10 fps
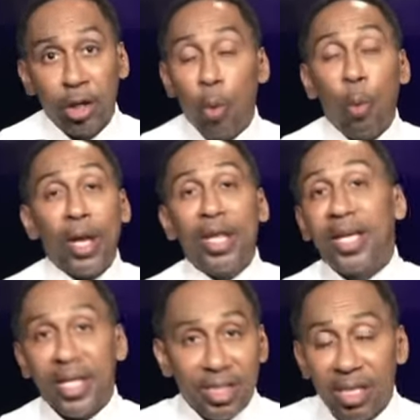The winner
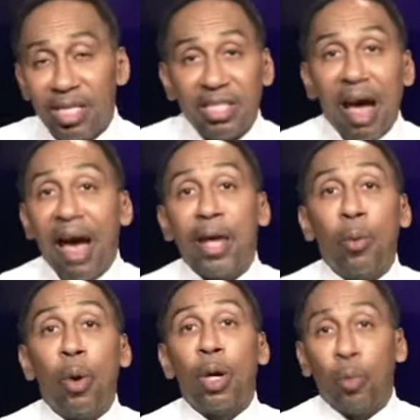gets to decide at
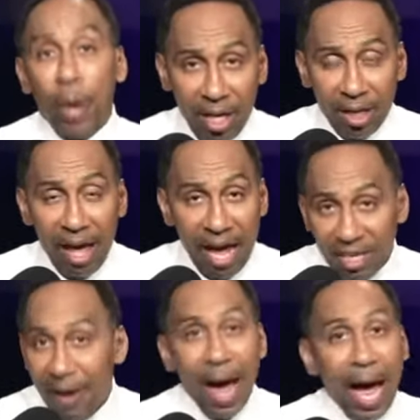what weight class.
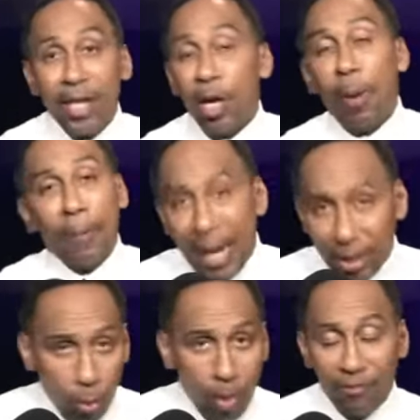I know about
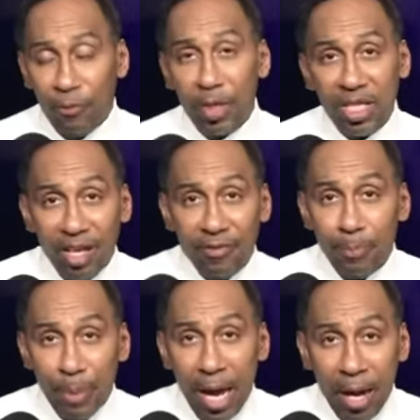the
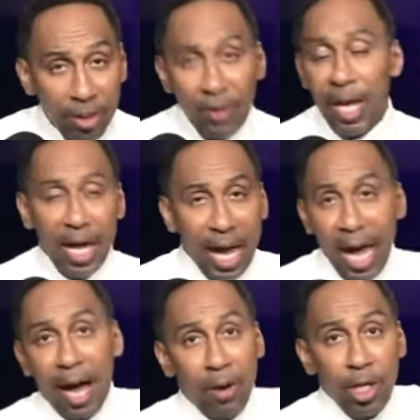147-pound and
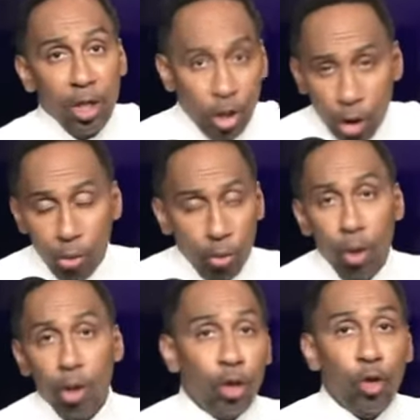how you
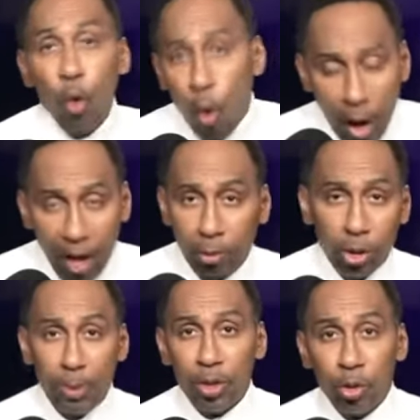nor Errol
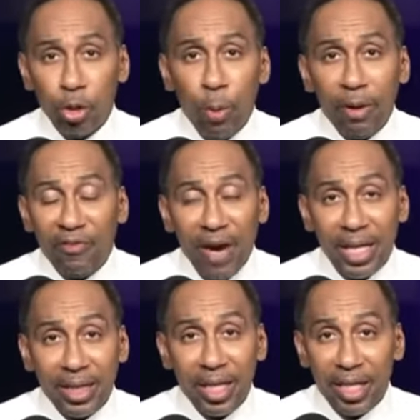Spence Jr. want to fight
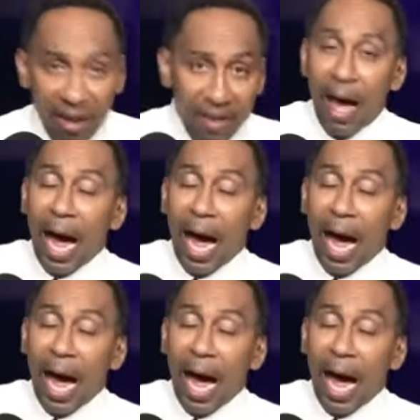at that again.